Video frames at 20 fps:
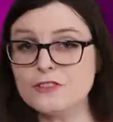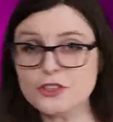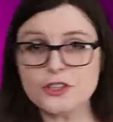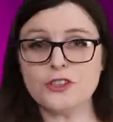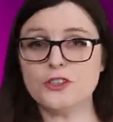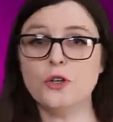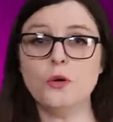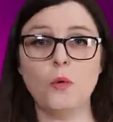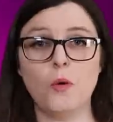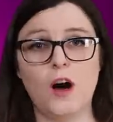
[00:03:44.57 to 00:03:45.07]
And do
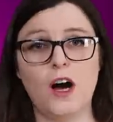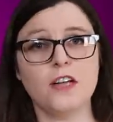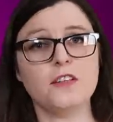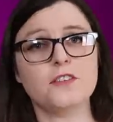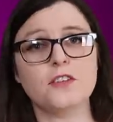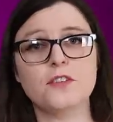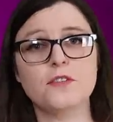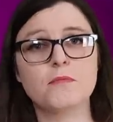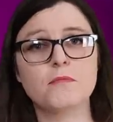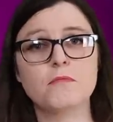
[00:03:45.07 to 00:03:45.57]
you know
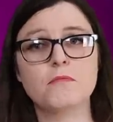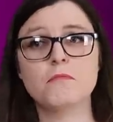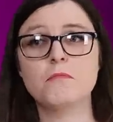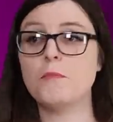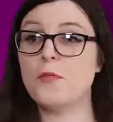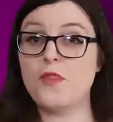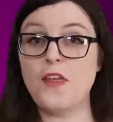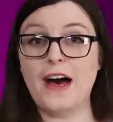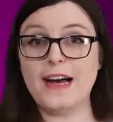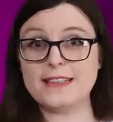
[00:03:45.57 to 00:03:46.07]
what?
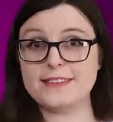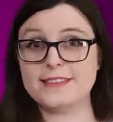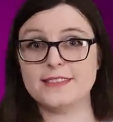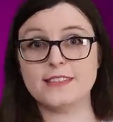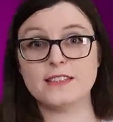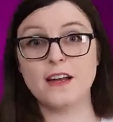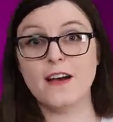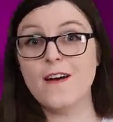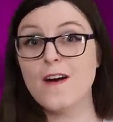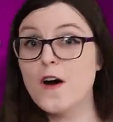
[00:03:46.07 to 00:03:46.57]

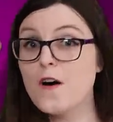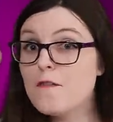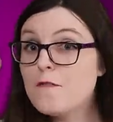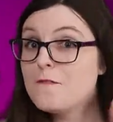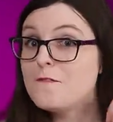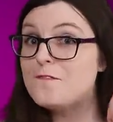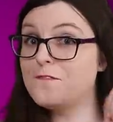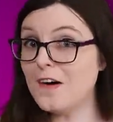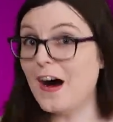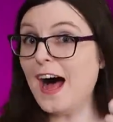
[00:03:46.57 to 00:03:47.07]
That's
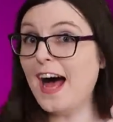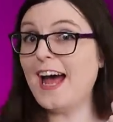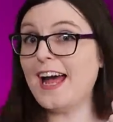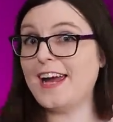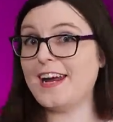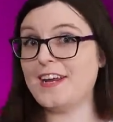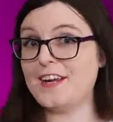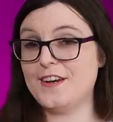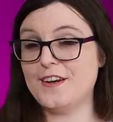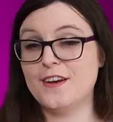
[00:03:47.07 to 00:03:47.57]

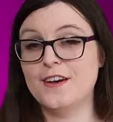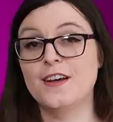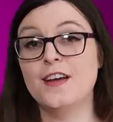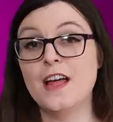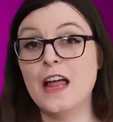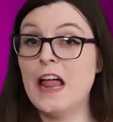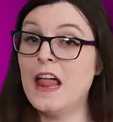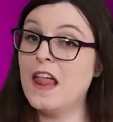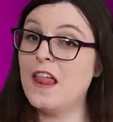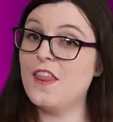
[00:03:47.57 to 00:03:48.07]
fine.
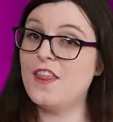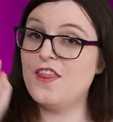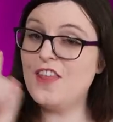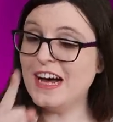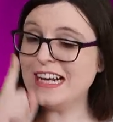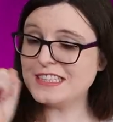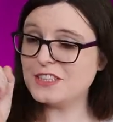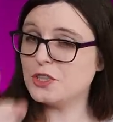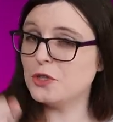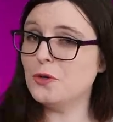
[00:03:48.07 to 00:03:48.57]

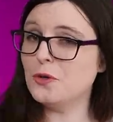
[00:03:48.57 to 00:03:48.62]
That's